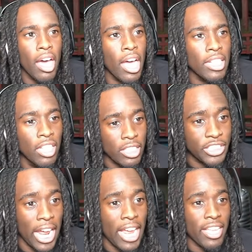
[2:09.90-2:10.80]
No. Look,
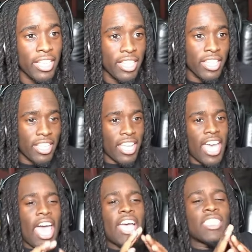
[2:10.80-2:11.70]
chat.
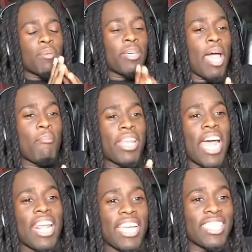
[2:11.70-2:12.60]
Some of y'all may
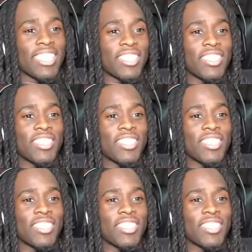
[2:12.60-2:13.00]
not like this.